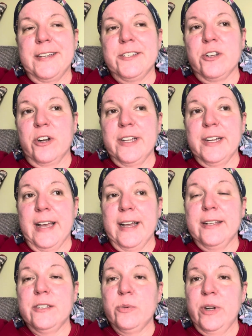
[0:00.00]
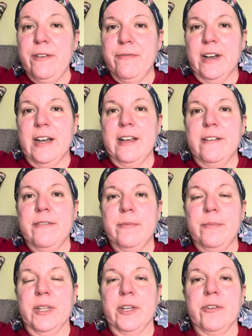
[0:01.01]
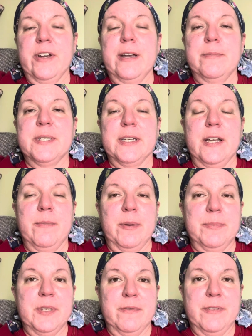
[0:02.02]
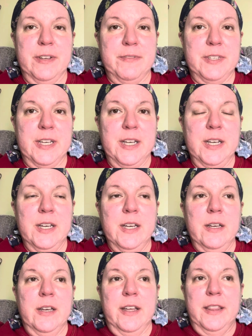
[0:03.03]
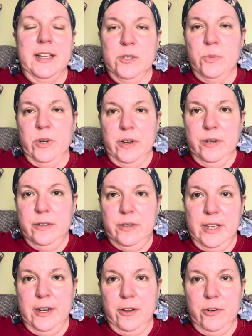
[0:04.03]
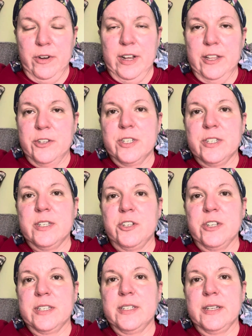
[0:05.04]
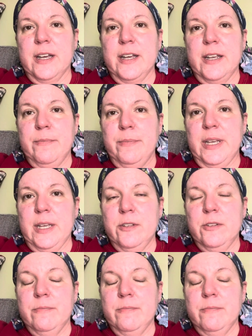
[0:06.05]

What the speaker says: I started at 25 milligrams and I'm up to 50, and that's where the endocrinologist suggested I be.